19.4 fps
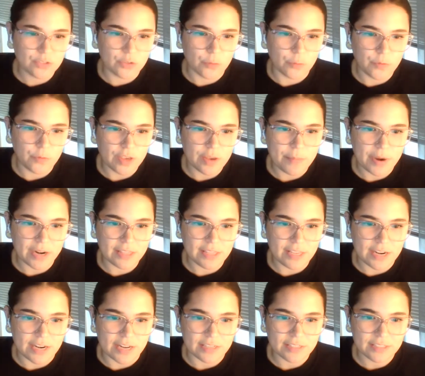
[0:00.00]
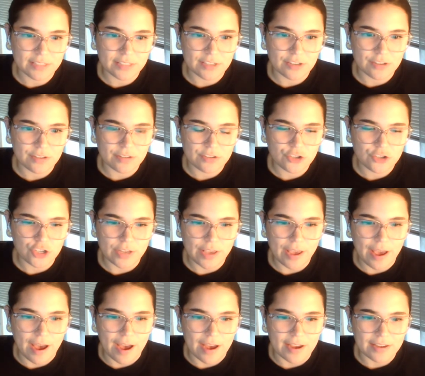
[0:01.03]
Sofia Martinez. She
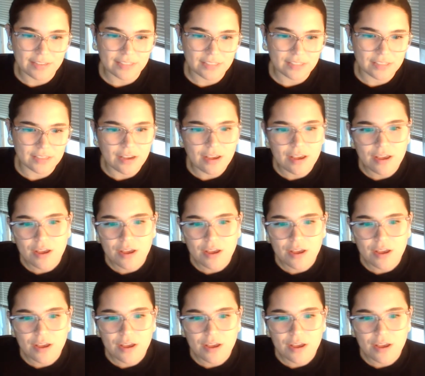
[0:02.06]
asked,